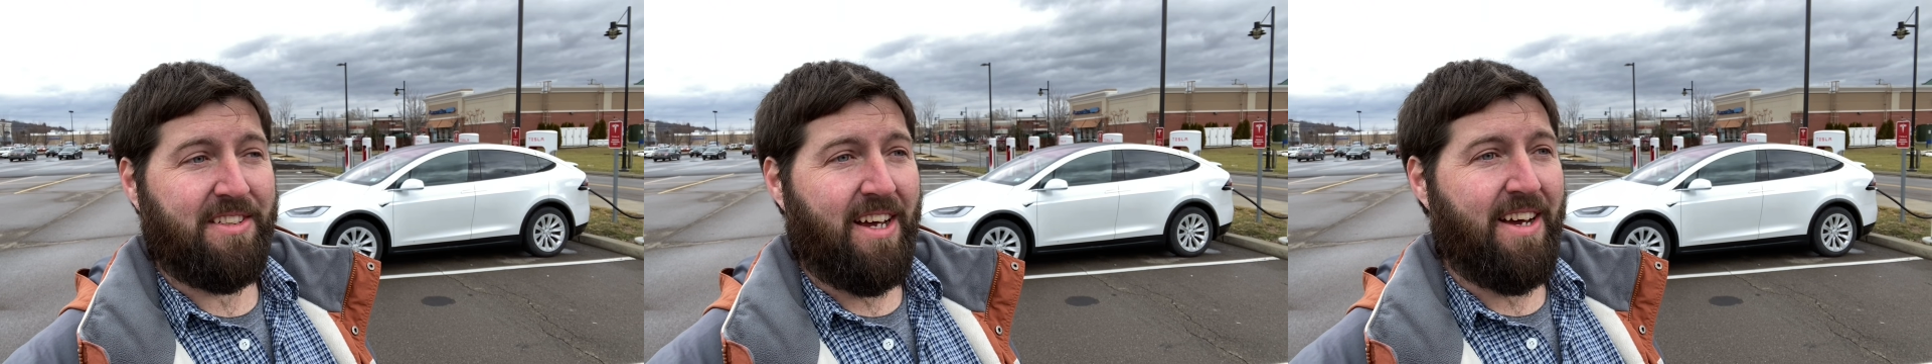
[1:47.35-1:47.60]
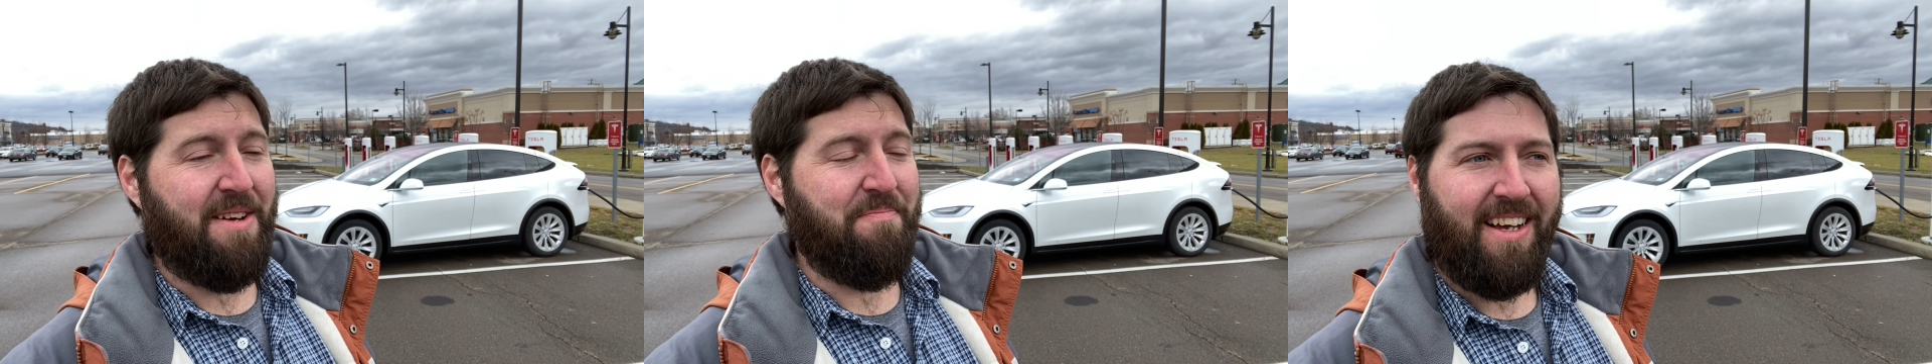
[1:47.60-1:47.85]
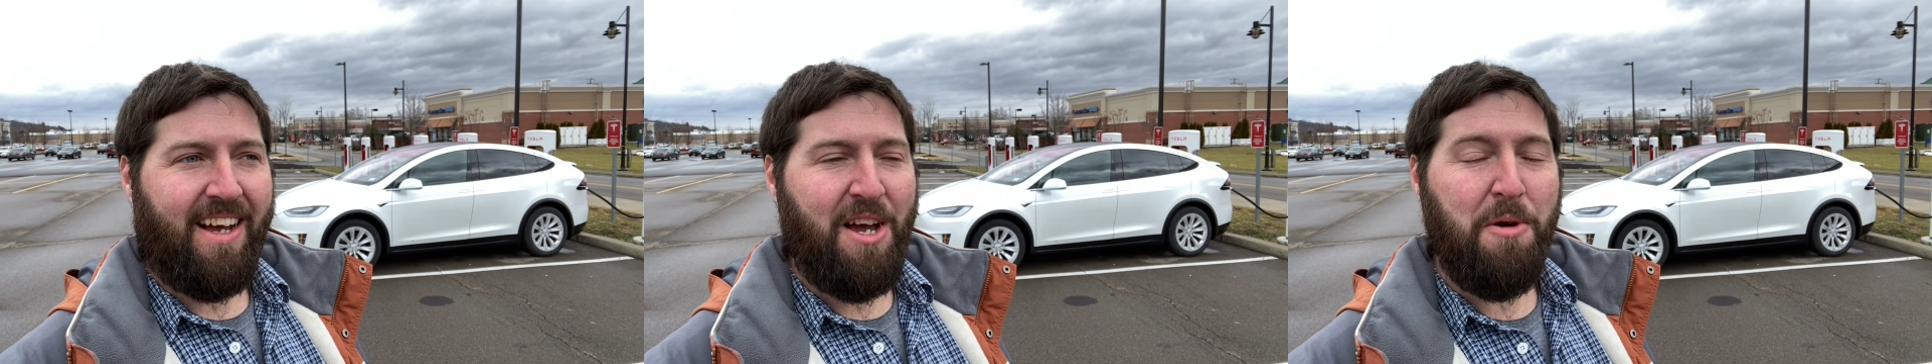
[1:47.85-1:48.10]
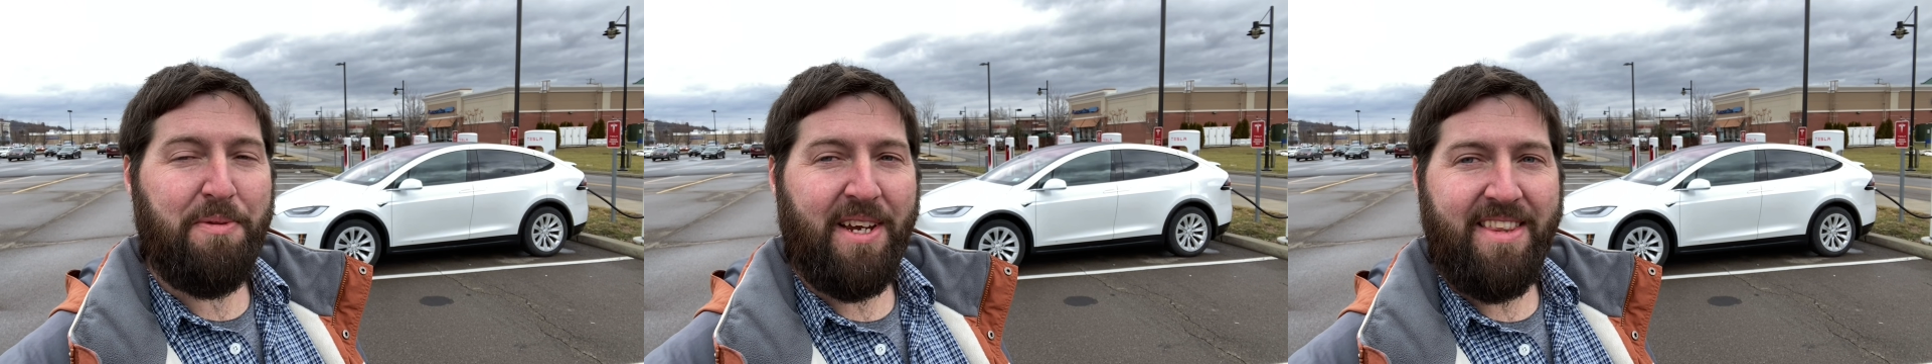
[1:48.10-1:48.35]
time. I
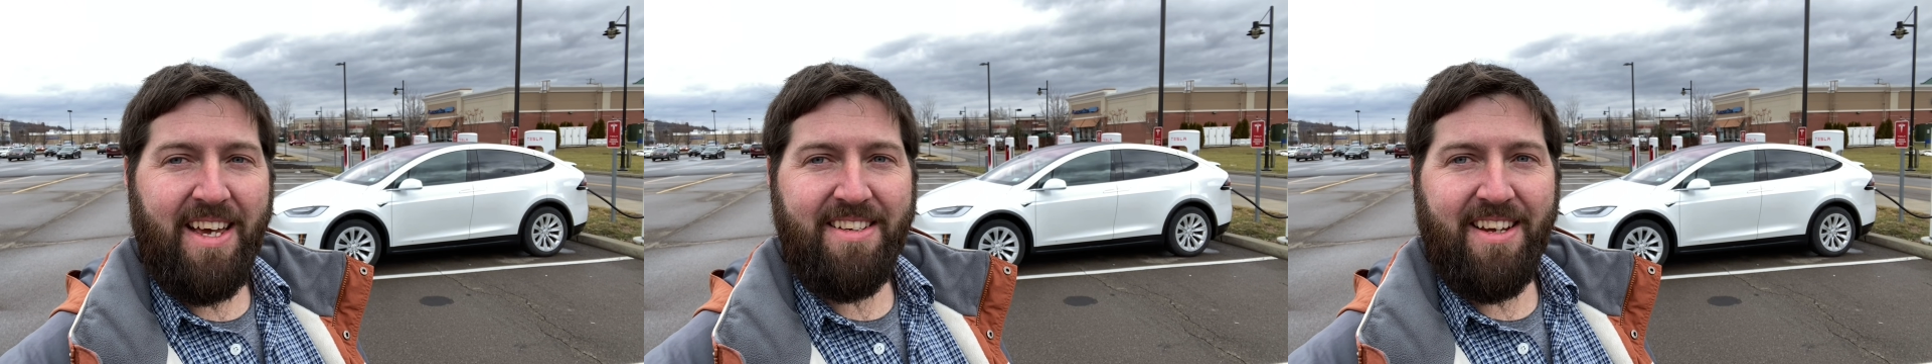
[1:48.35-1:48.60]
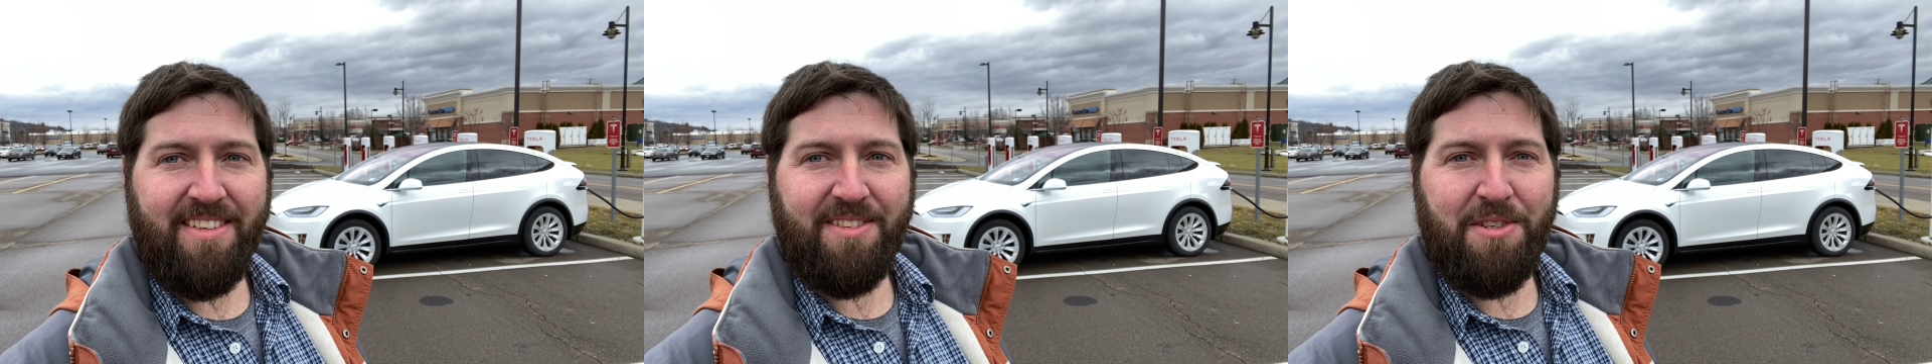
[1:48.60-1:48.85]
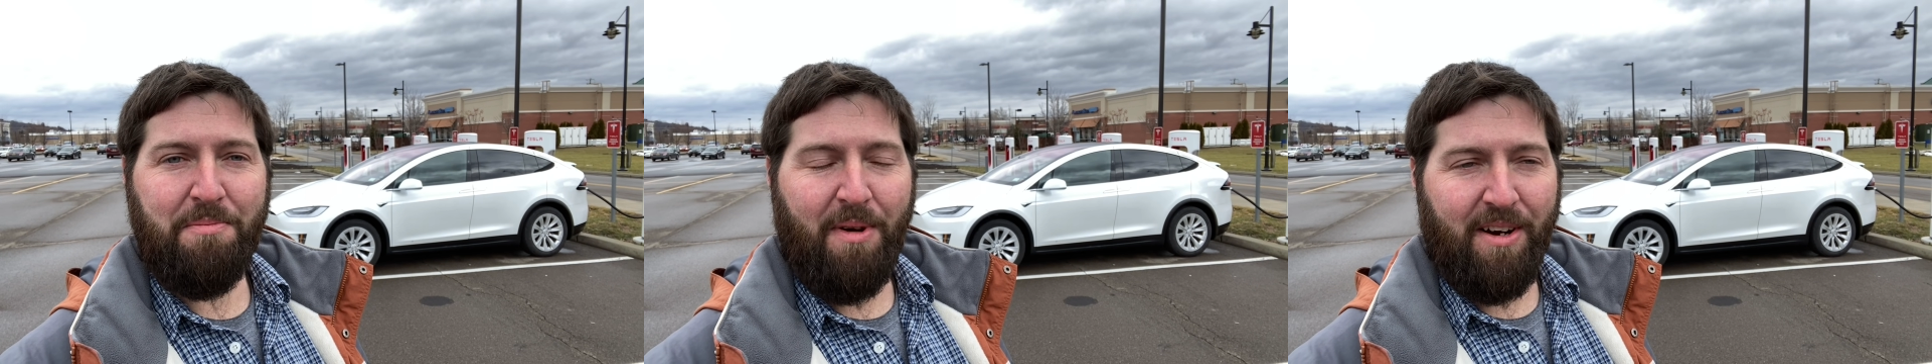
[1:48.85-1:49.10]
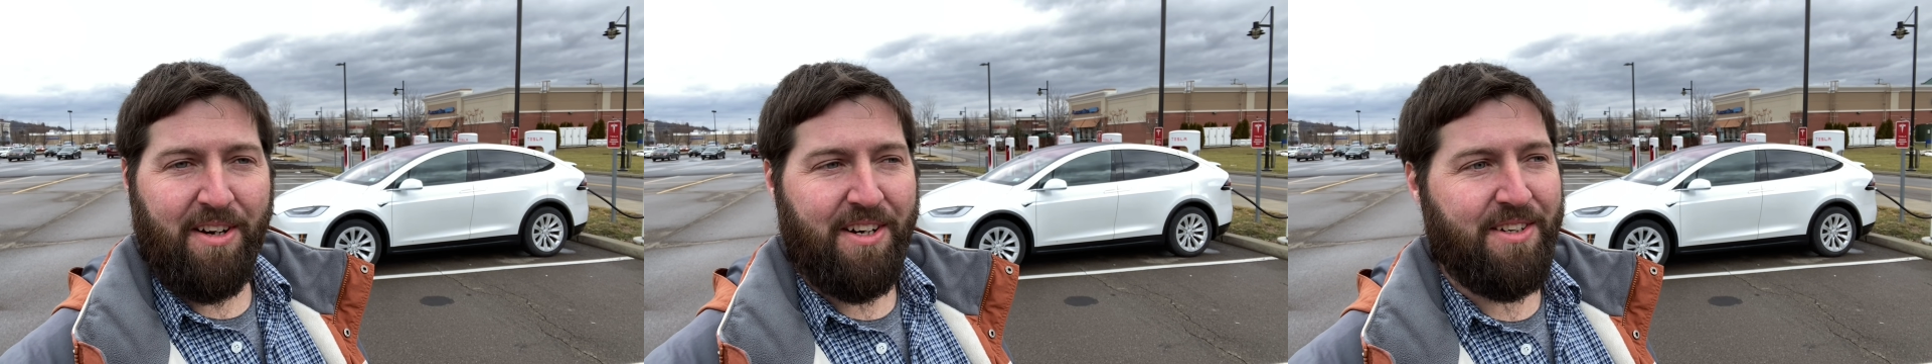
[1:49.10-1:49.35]
hope to get that done
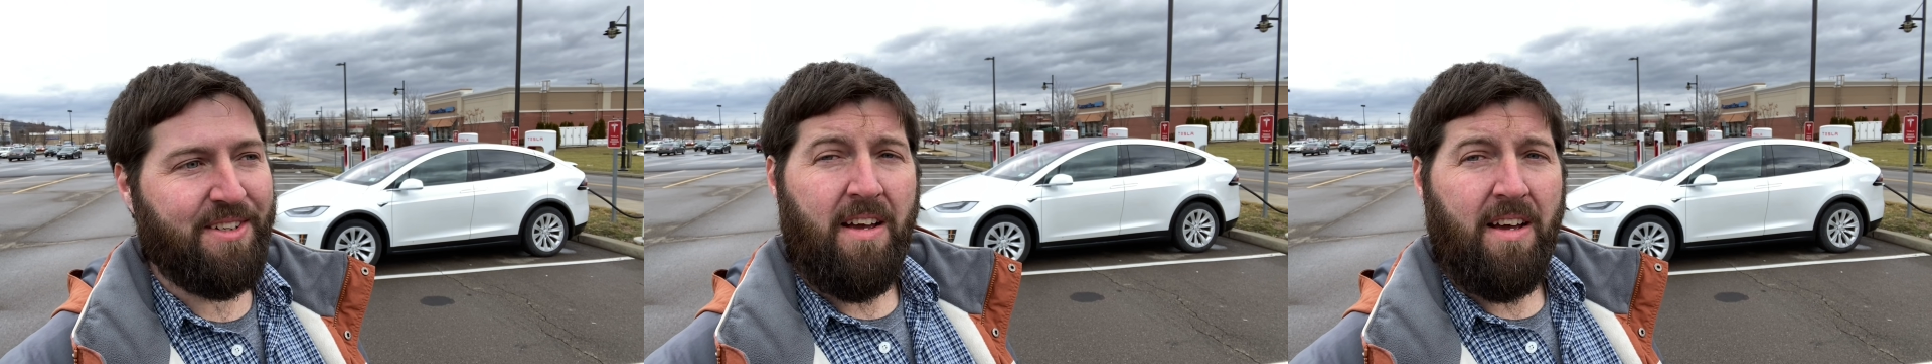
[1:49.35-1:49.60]
tomorrow.